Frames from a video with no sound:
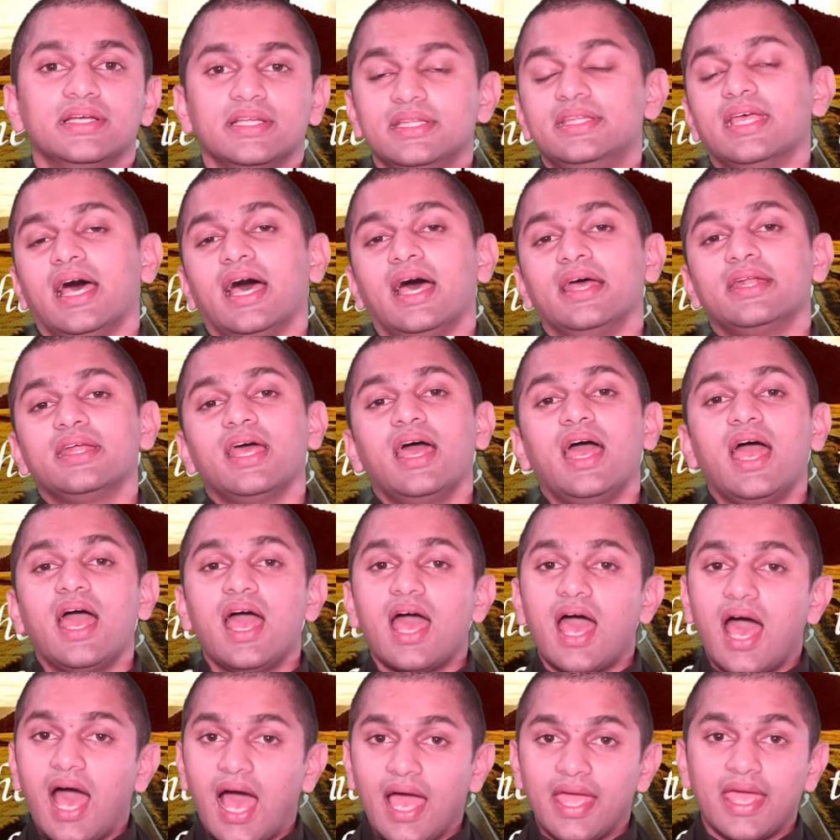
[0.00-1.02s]
that
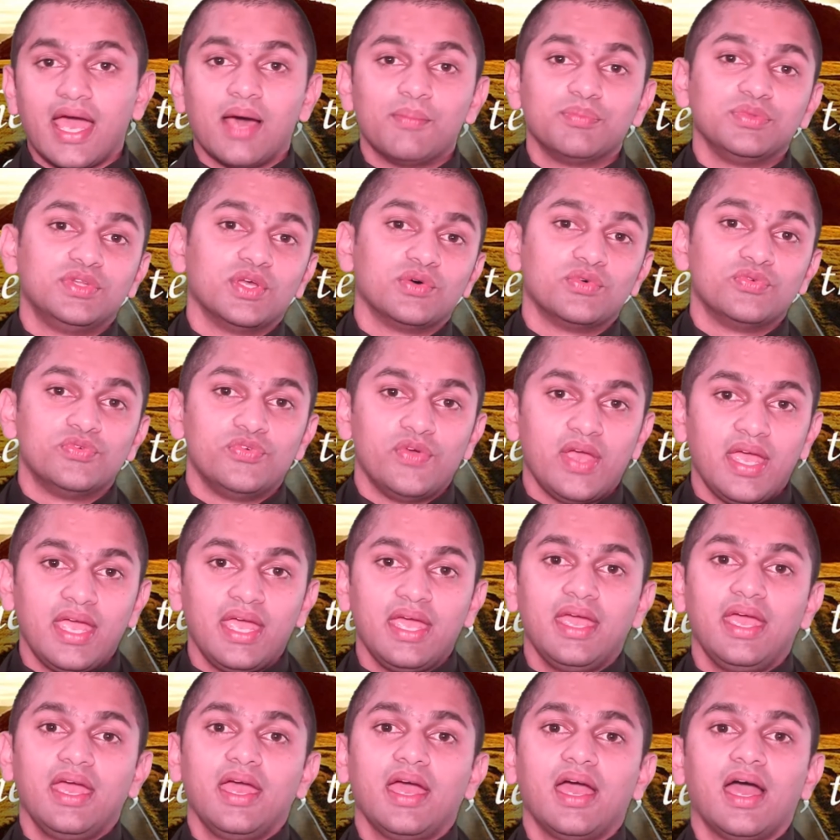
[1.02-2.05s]
I am the
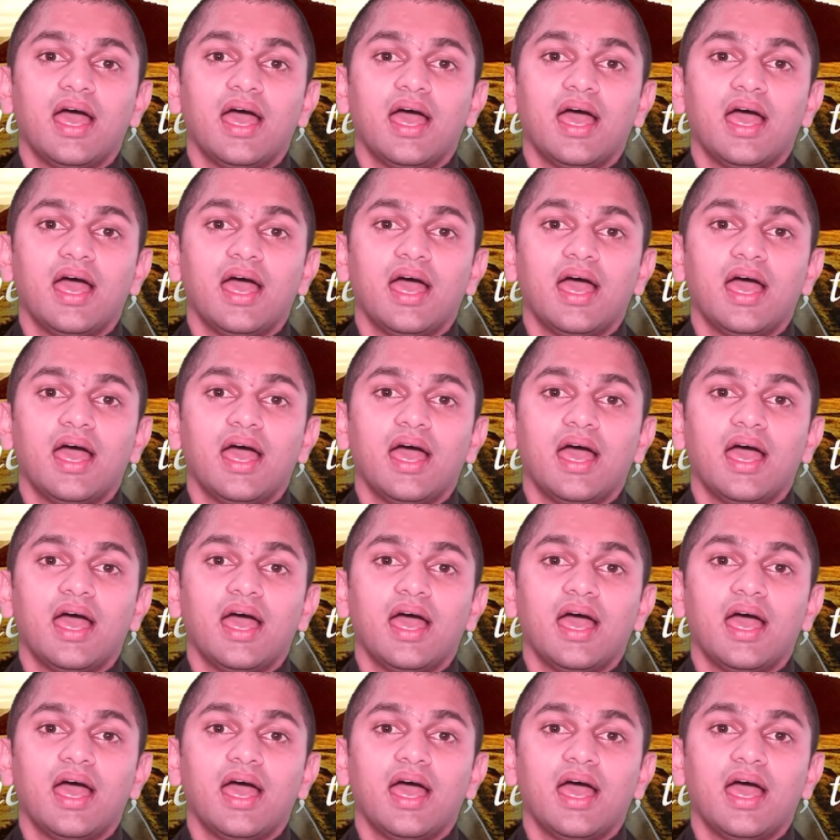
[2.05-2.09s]
way,